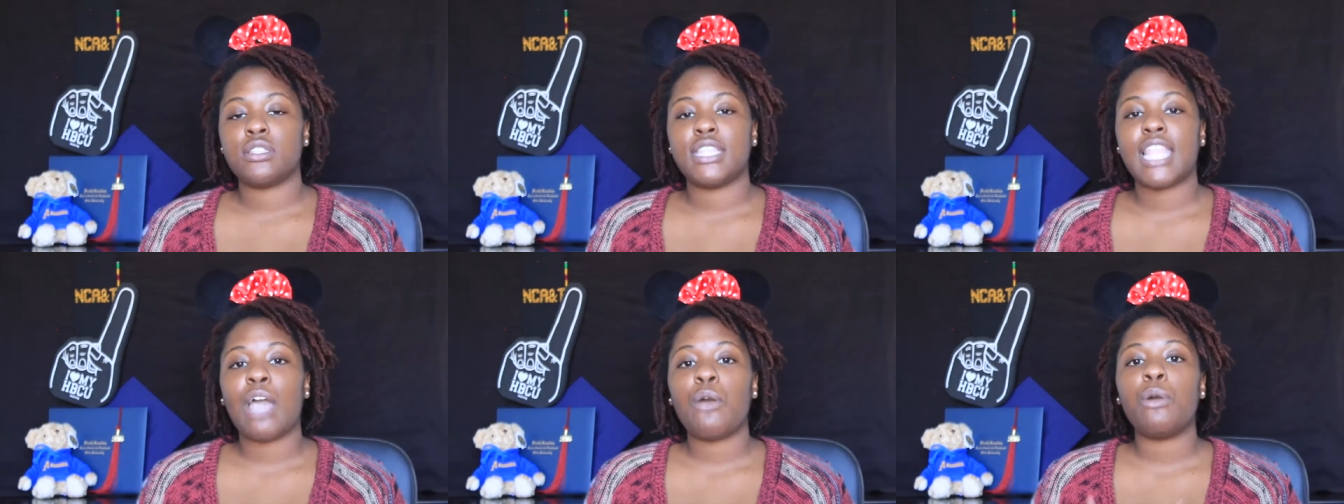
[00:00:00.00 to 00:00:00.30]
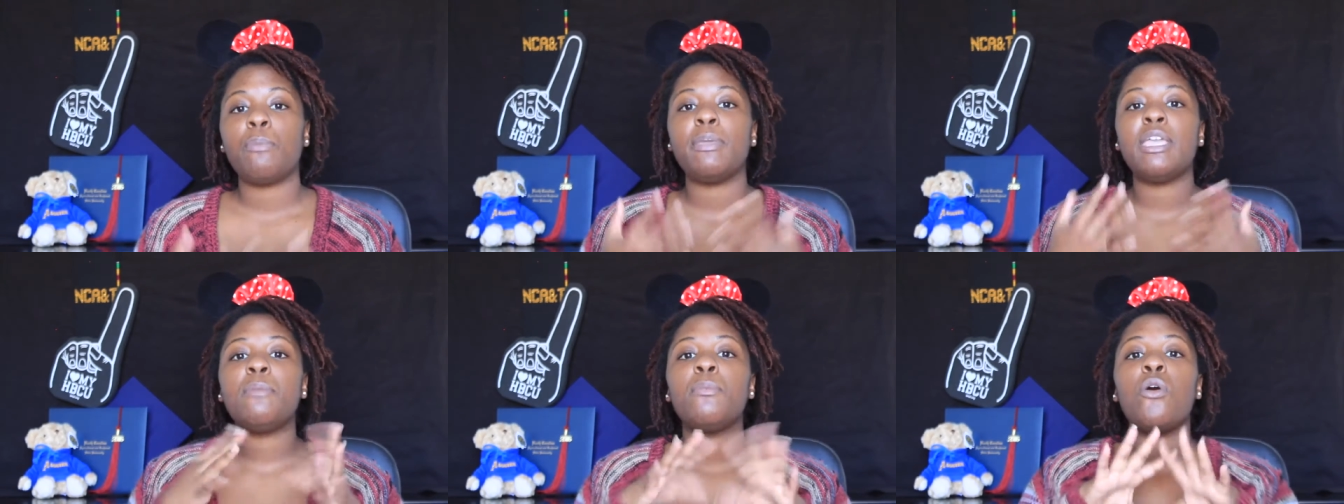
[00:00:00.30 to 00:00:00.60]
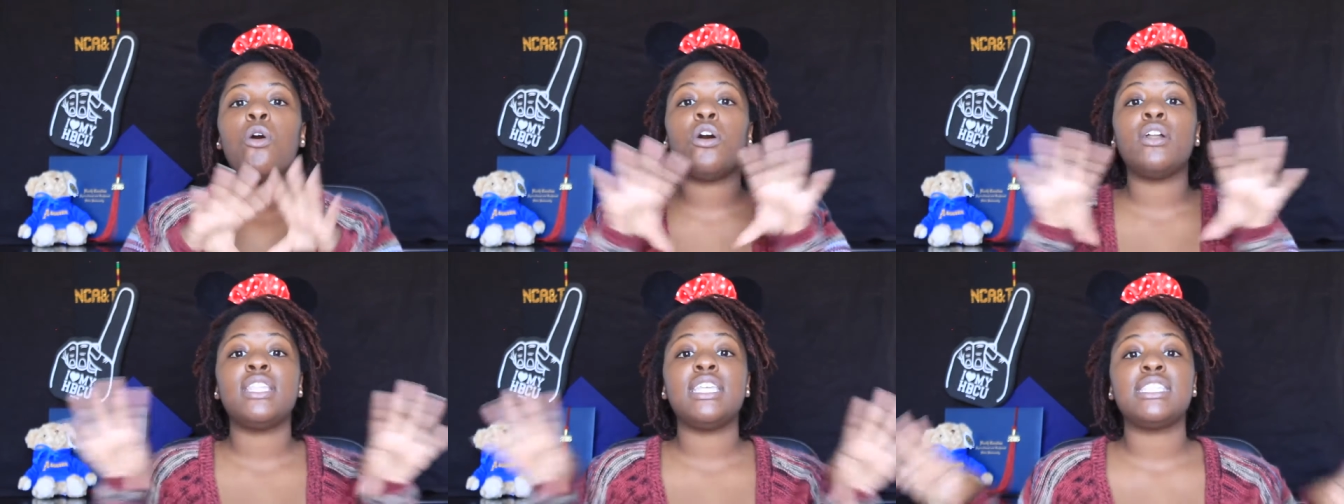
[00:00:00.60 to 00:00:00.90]
Now what
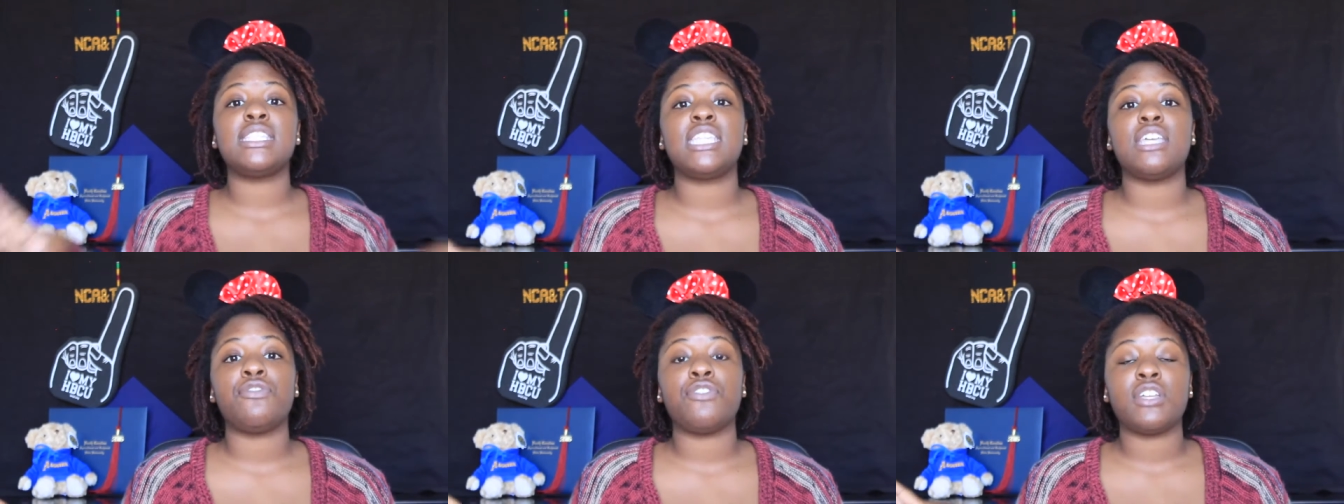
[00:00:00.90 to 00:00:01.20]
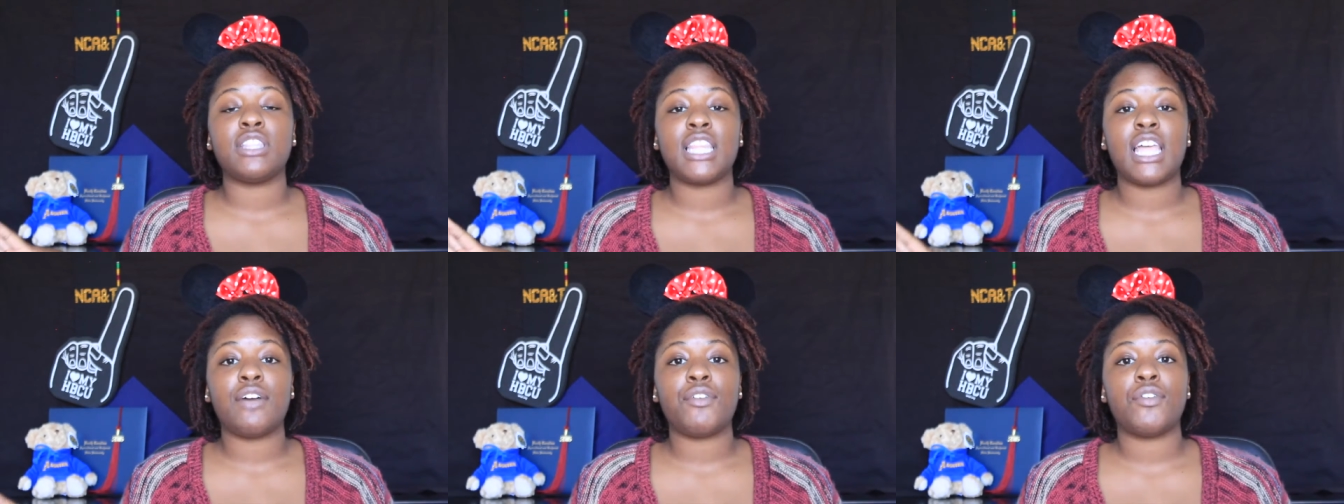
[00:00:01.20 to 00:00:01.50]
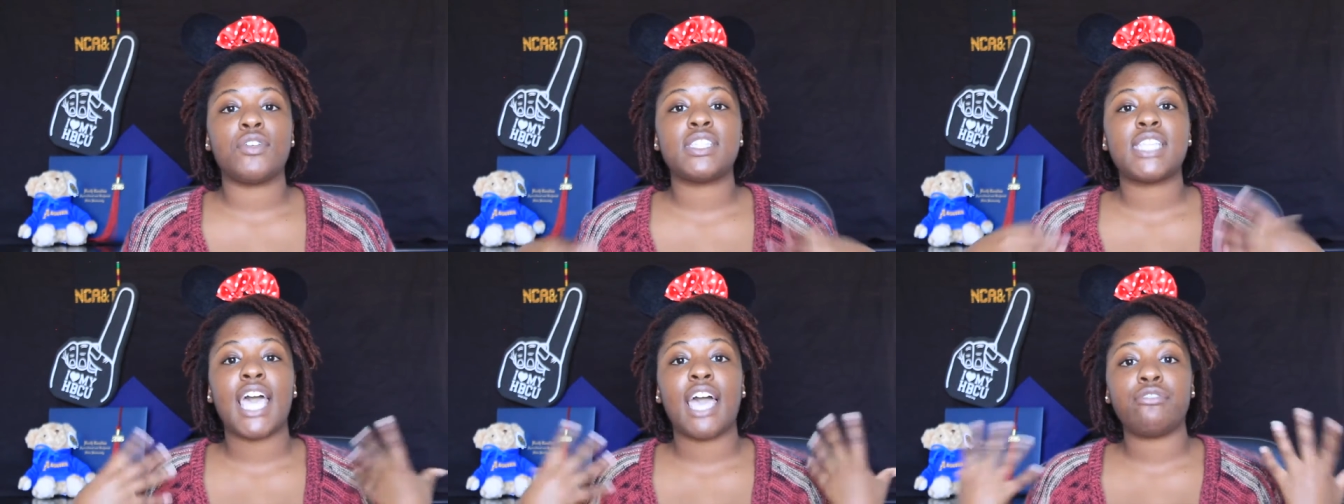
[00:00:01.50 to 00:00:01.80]
people on these different
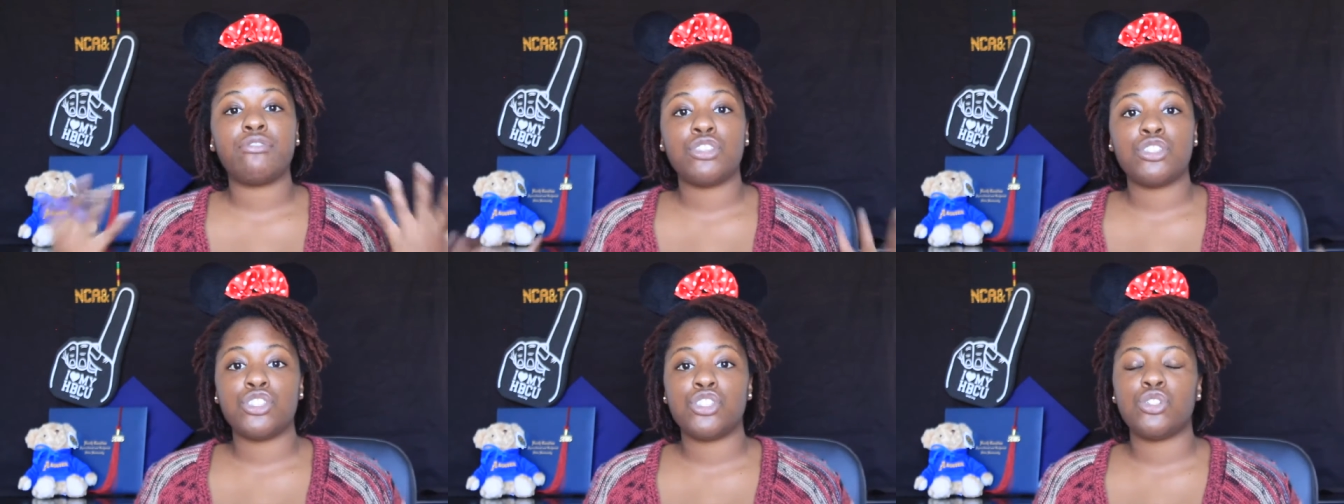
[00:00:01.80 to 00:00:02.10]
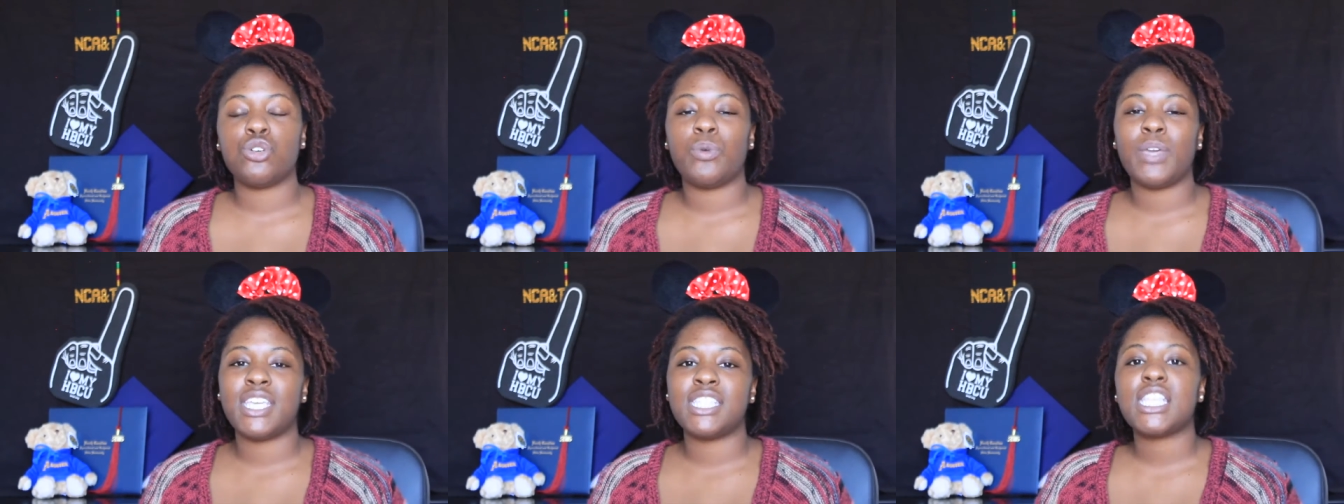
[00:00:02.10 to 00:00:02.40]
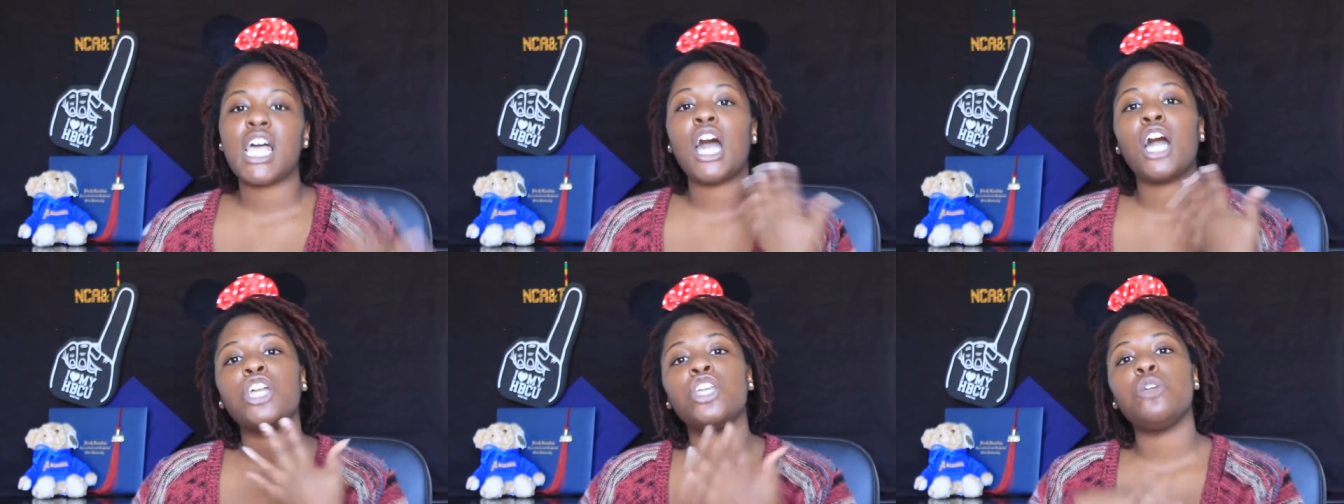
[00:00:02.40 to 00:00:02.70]
levels have to do
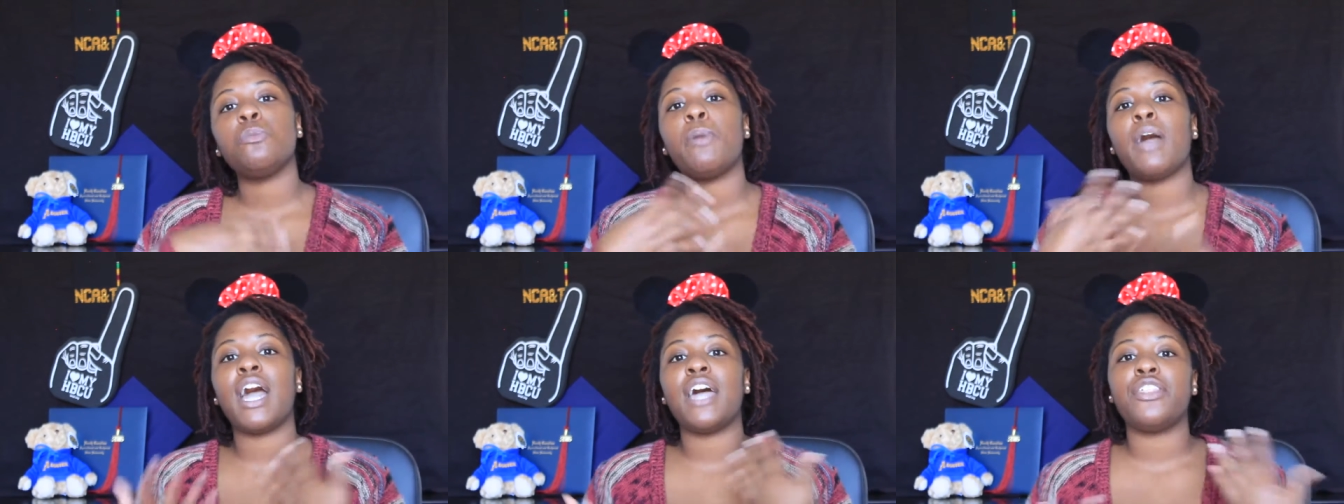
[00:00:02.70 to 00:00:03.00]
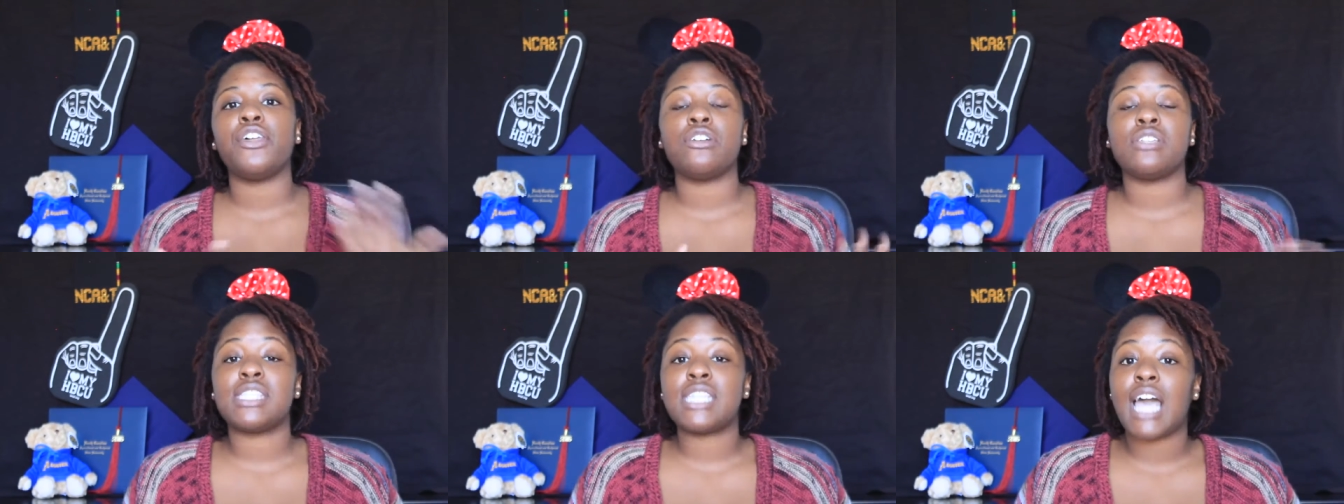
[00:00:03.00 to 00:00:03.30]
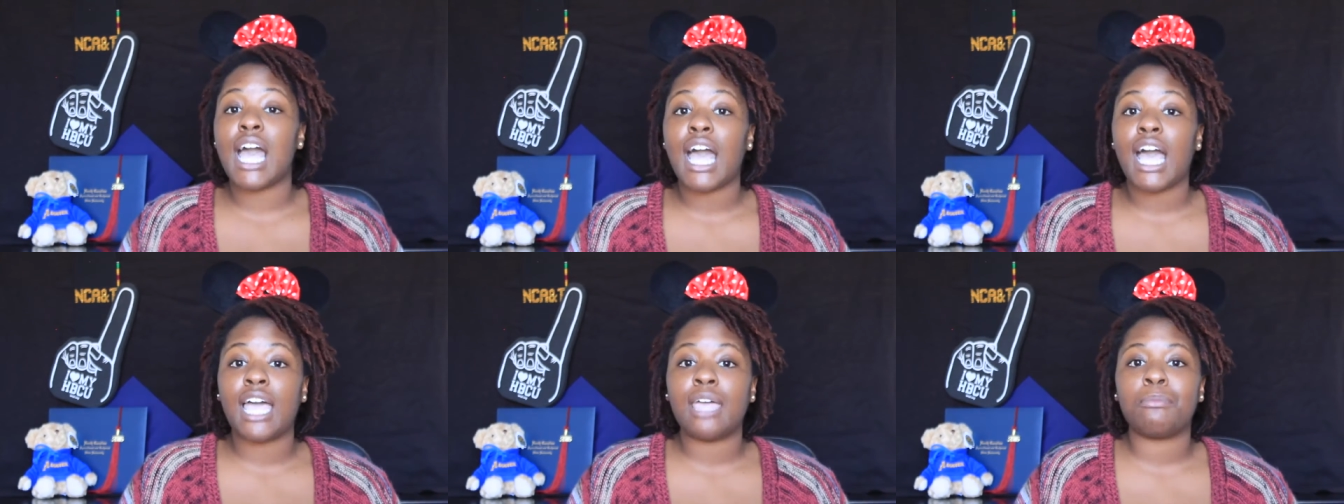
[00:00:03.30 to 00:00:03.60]
is occupy their
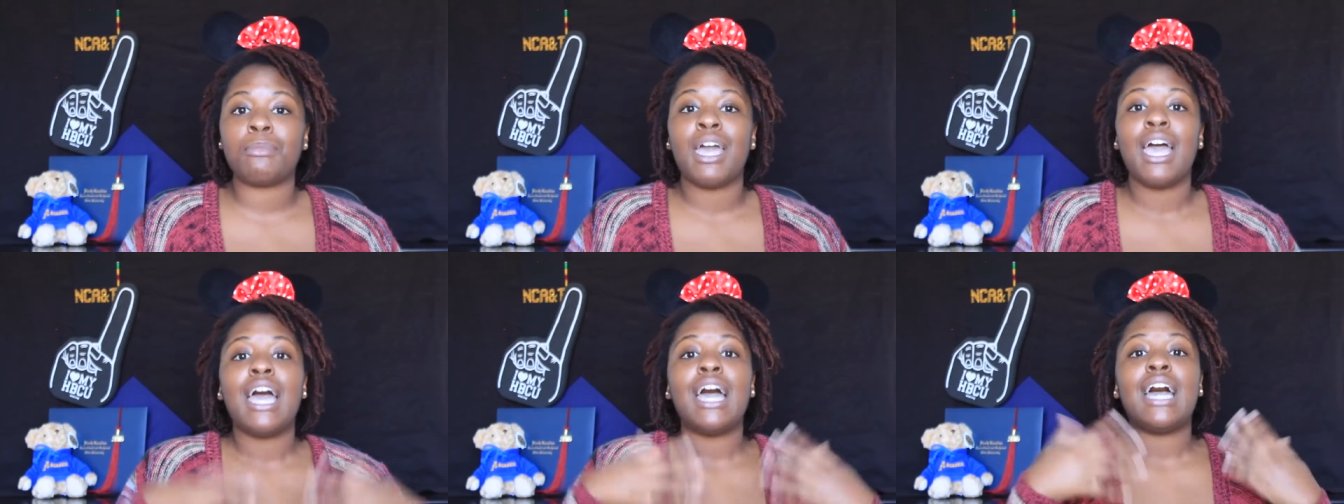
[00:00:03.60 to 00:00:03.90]
time